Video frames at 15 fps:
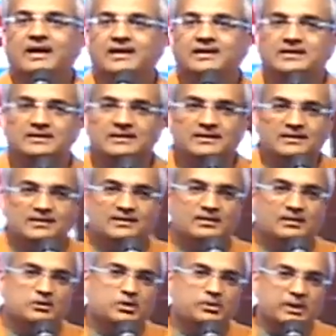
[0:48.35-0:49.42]
And
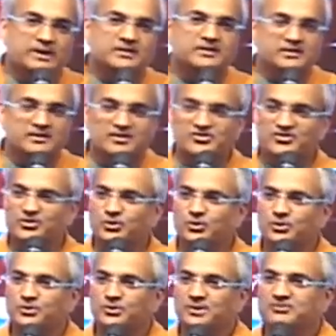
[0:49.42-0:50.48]
about 20, 30 years
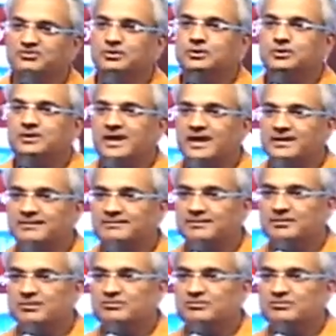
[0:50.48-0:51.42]
ago, if you looked at